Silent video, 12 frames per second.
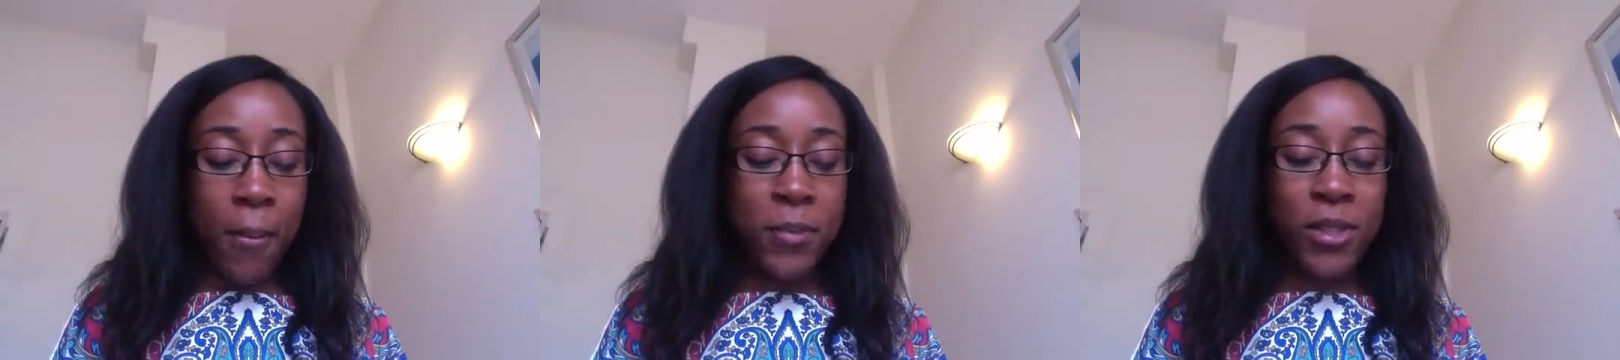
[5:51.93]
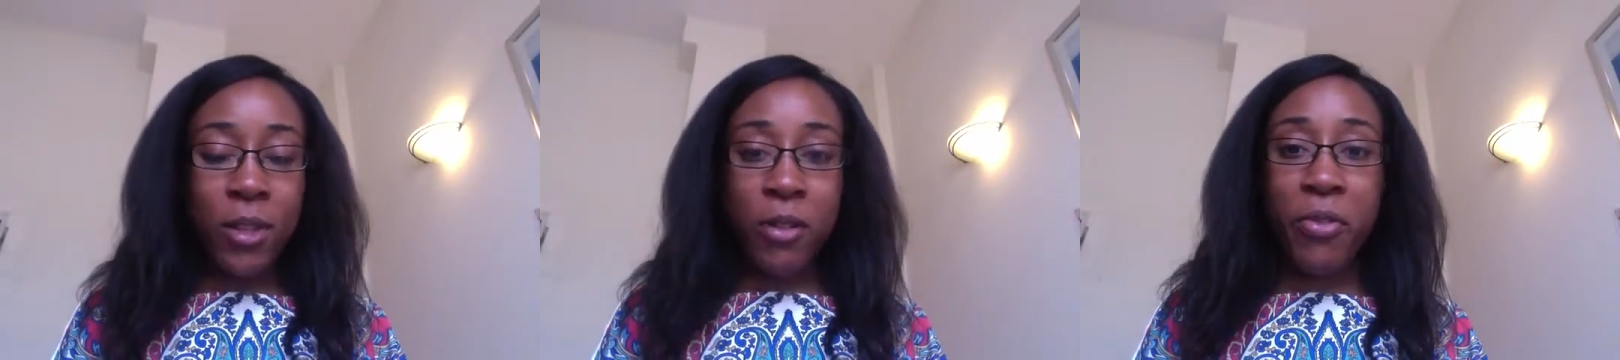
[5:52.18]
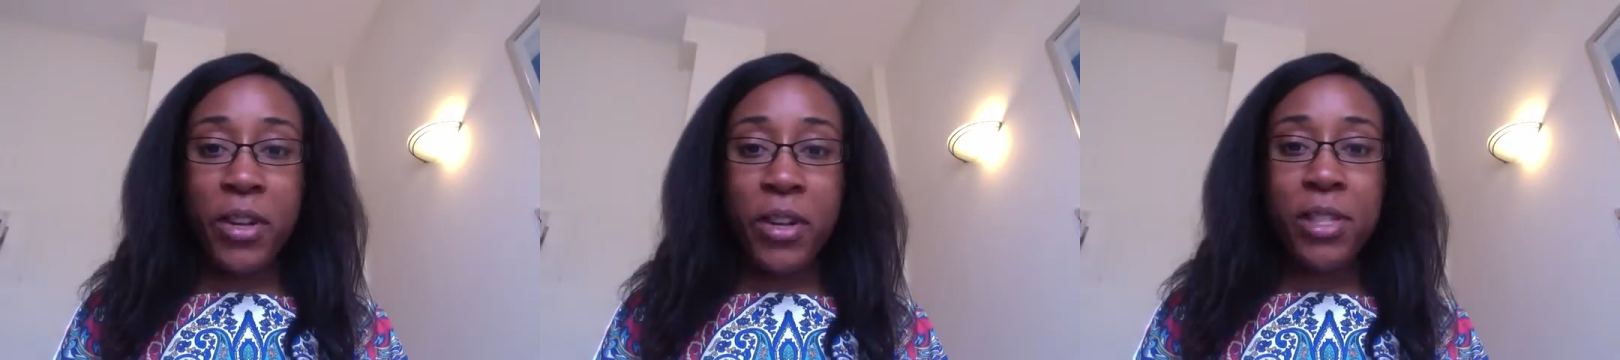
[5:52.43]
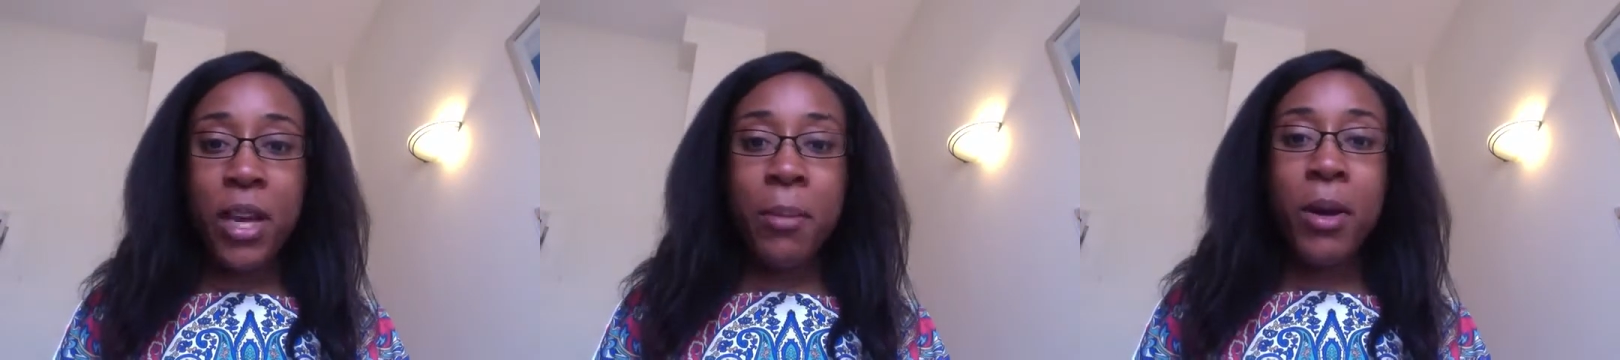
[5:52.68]
So the
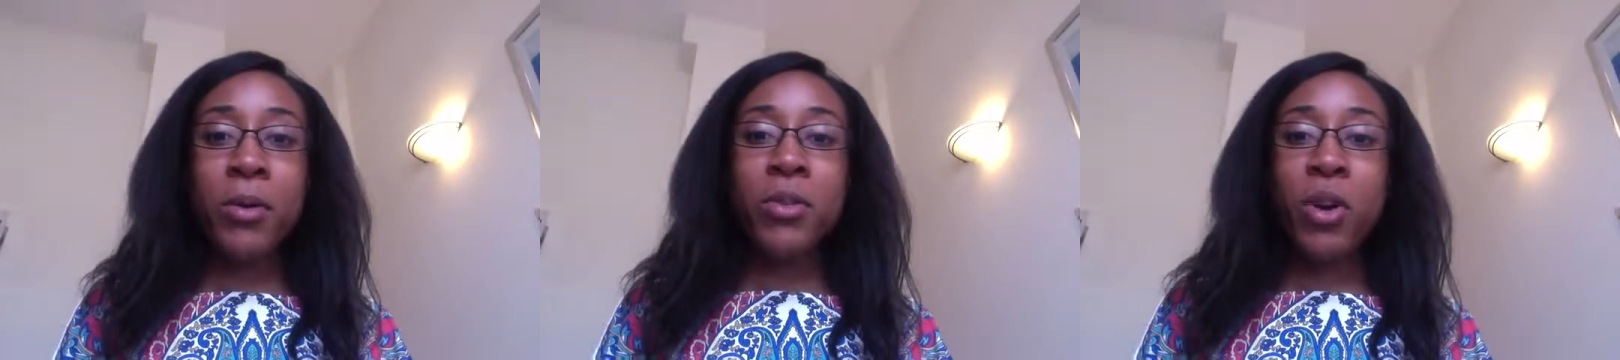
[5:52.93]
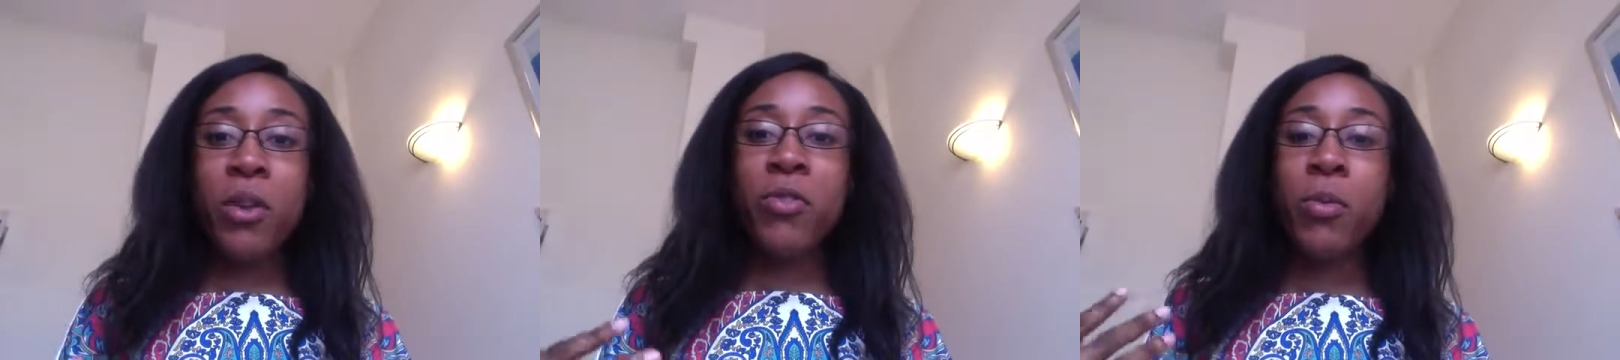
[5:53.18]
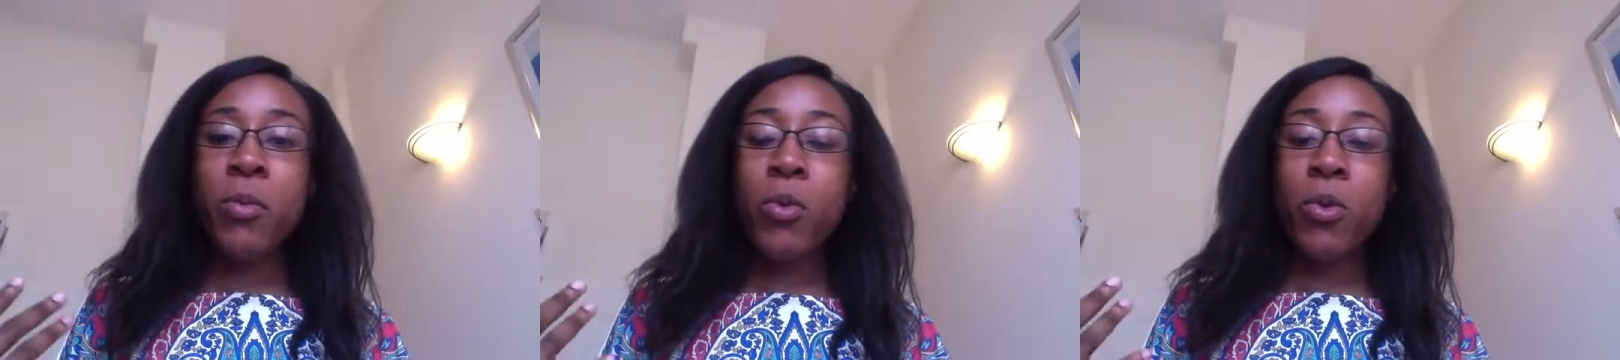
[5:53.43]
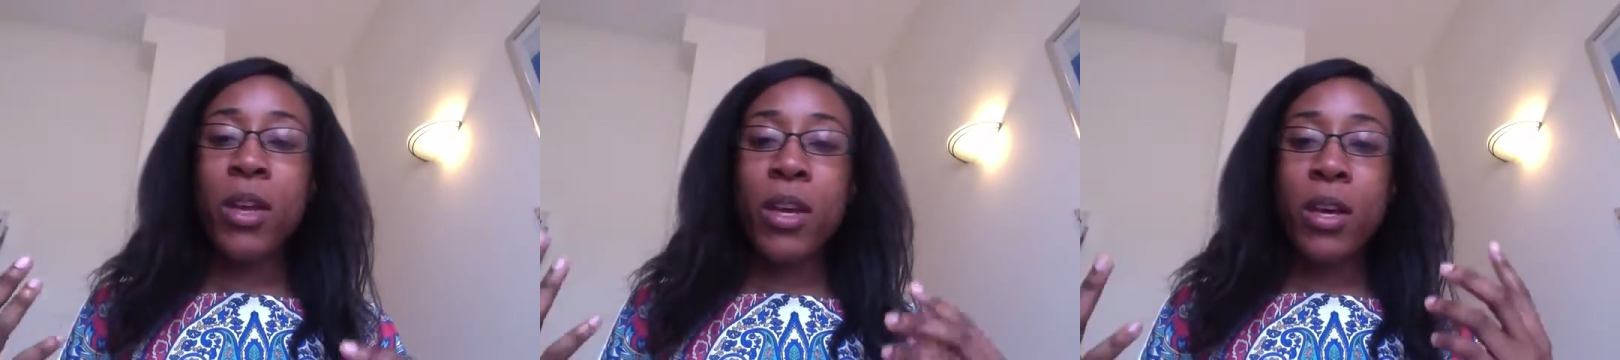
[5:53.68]
first time I was going for
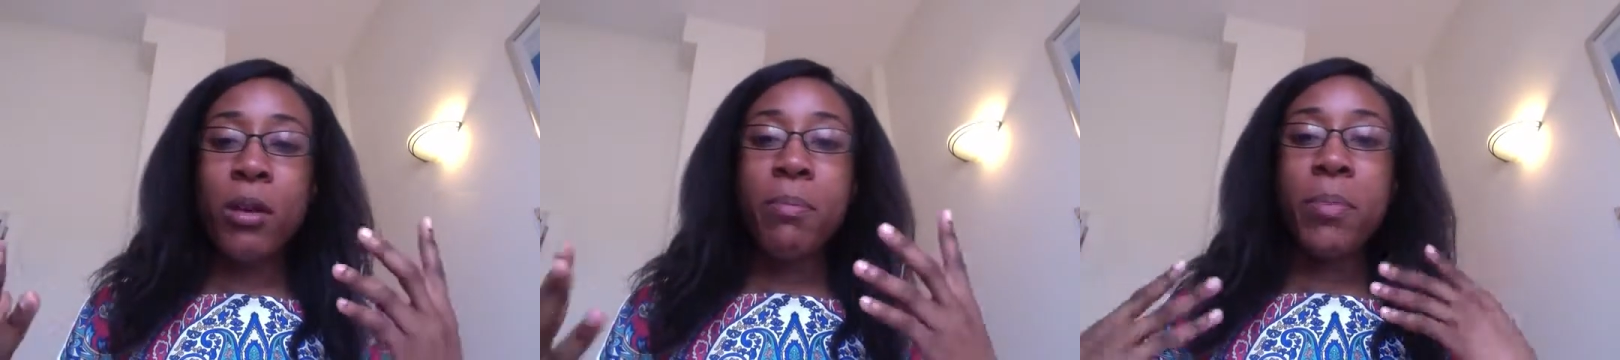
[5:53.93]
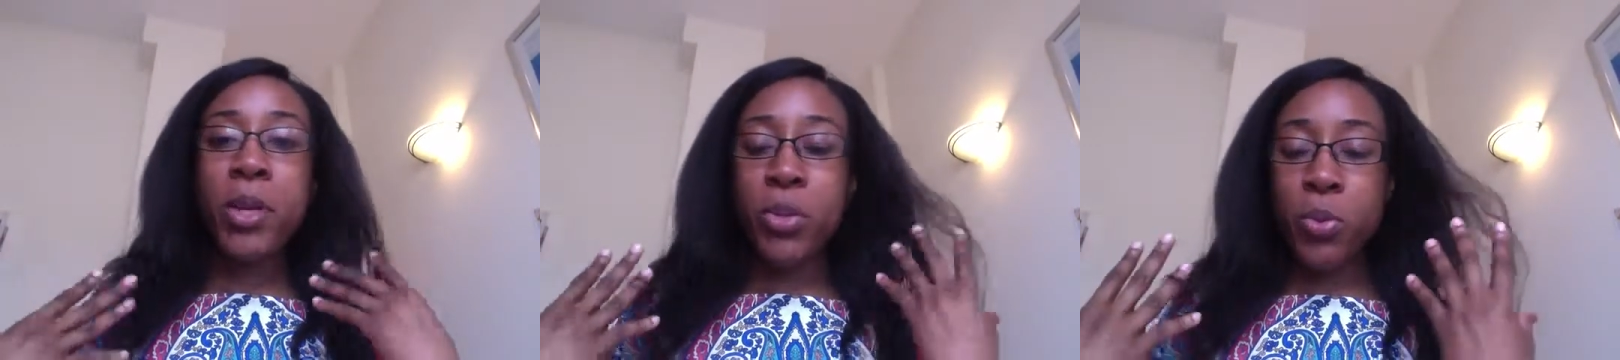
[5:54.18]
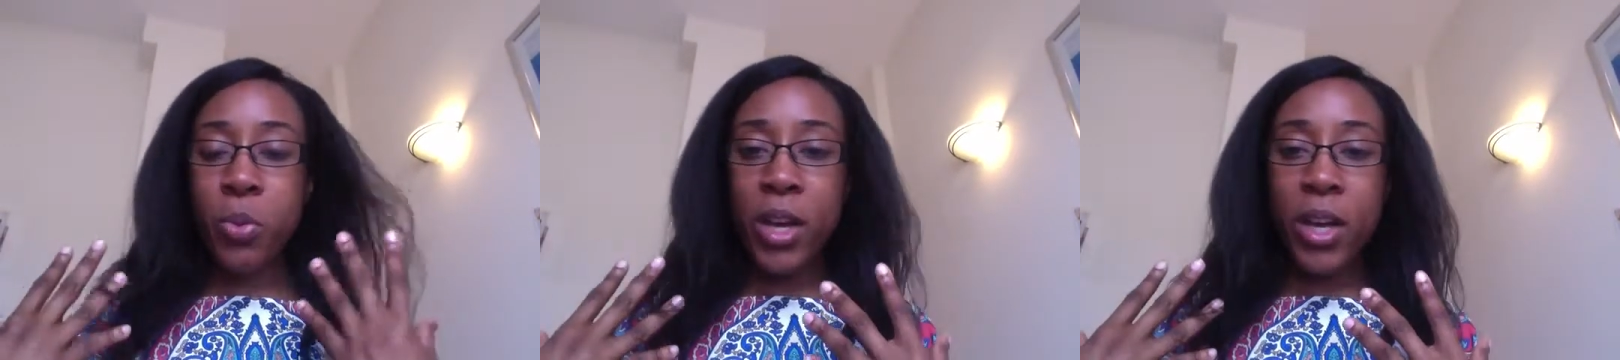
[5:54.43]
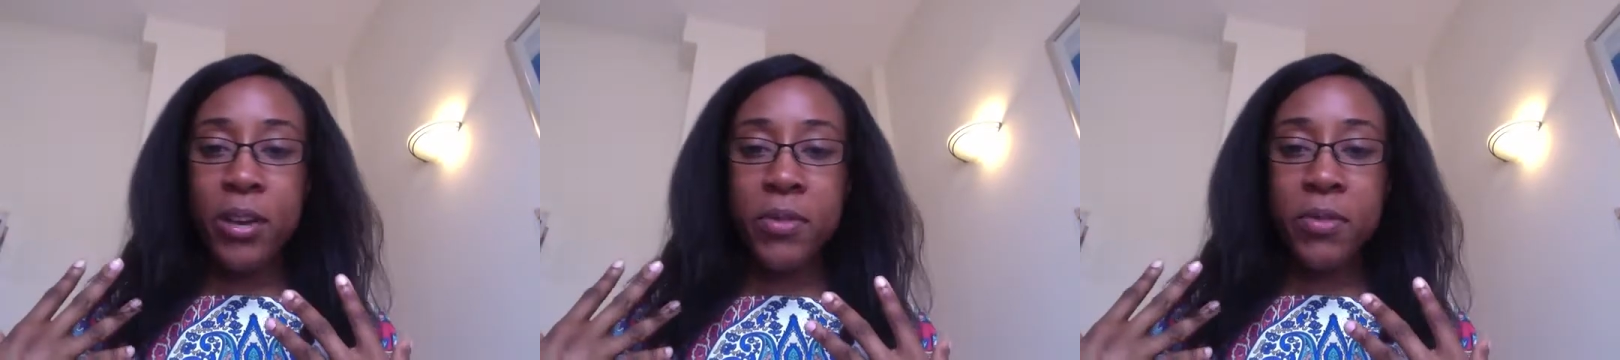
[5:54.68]
more like a beach
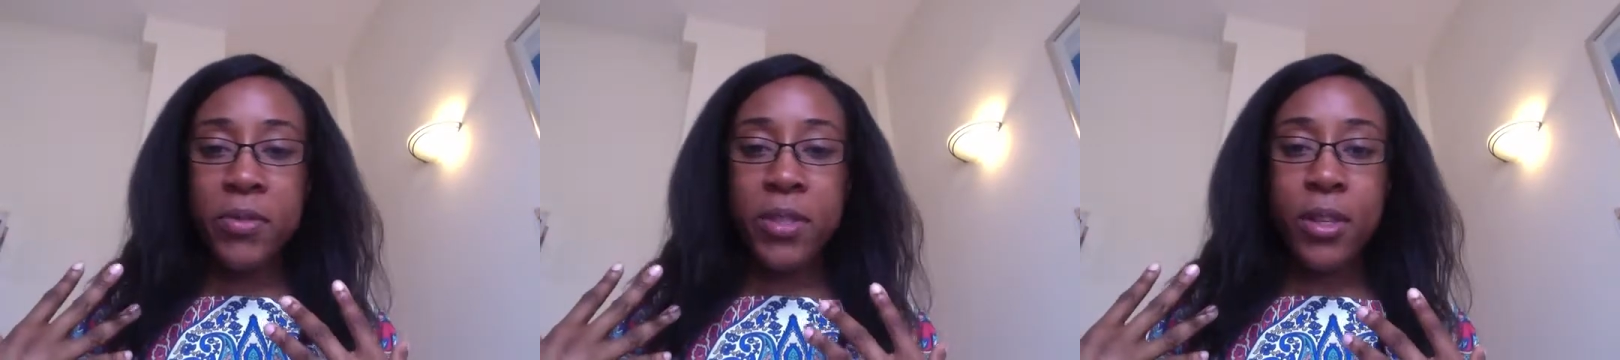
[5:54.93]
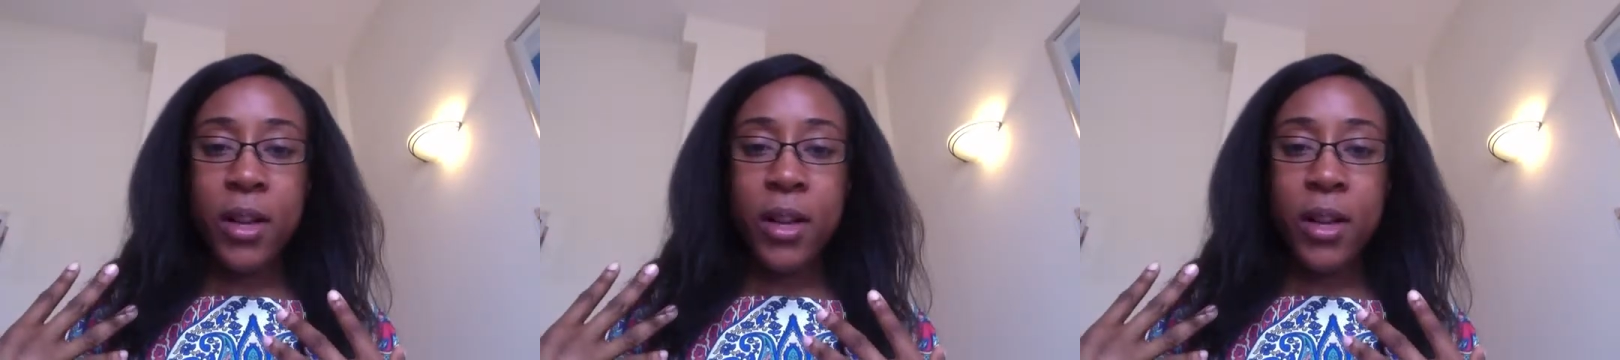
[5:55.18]
waves